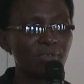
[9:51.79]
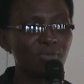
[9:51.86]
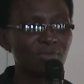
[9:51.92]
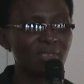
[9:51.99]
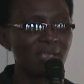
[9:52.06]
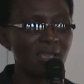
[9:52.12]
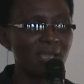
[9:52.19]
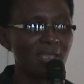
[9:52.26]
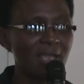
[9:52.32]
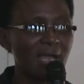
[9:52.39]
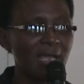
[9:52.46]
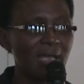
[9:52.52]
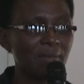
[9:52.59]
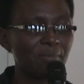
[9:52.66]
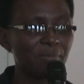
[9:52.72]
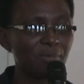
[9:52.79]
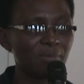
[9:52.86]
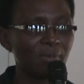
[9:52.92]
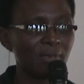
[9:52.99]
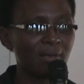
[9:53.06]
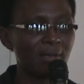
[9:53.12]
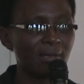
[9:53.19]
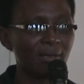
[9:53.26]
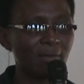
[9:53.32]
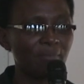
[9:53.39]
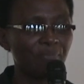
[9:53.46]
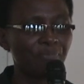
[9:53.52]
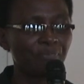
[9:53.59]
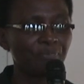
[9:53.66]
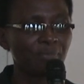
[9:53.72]
Today I
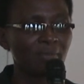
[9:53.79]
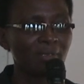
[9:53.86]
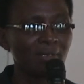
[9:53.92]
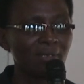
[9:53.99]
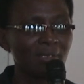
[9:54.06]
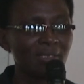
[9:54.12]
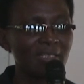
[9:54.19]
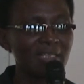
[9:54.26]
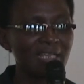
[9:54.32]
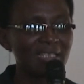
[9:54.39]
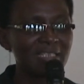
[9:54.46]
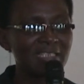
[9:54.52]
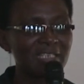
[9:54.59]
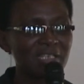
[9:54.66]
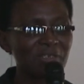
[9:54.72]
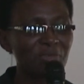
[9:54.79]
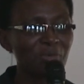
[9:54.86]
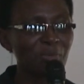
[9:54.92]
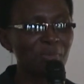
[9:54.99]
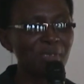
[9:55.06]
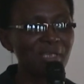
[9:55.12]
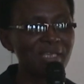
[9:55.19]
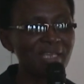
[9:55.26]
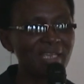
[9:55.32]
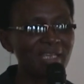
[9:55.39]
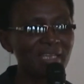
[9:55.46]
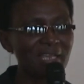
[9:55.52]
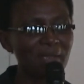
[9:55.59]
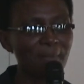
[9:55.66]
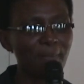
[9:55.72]
am, in addition to
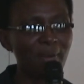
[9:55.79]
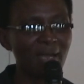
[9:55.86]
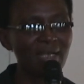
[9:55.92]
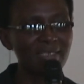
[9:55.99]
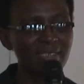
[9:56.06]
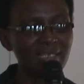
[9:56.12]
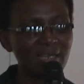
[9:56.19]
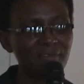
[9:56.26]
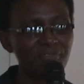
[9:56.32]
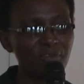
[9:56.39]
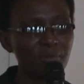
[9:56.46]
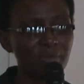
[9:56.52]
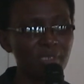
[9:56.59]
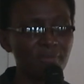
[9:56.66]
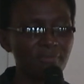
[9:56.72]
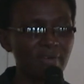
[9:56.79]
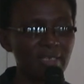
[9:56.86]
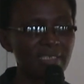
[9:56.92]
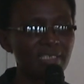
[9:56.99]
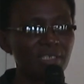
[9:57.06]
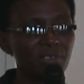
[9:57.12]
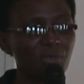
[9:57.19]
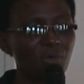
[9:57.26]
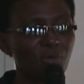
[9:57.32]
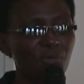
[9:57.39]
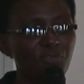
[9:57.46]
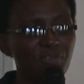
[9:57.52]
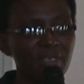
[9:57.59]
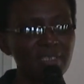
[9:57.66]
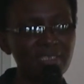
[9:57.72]
being a pastor from the Evangelical
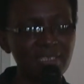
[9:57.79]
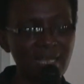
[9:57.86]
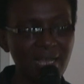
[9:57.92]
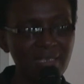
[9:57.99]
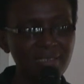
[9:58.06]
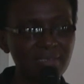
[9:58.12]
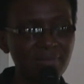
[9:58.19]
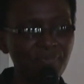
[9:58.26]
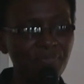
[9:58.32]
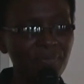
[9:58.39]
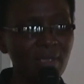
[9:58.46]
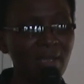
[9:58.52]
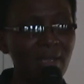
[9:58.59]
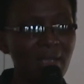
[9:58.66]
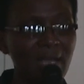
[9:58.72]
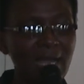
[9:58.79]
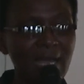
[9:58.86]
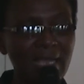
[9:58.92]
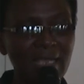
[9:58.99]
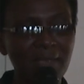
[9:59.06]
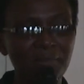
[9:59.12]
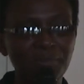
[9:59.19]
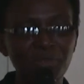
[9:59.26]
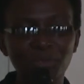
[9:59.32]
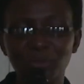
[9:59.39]
Friends Church, I am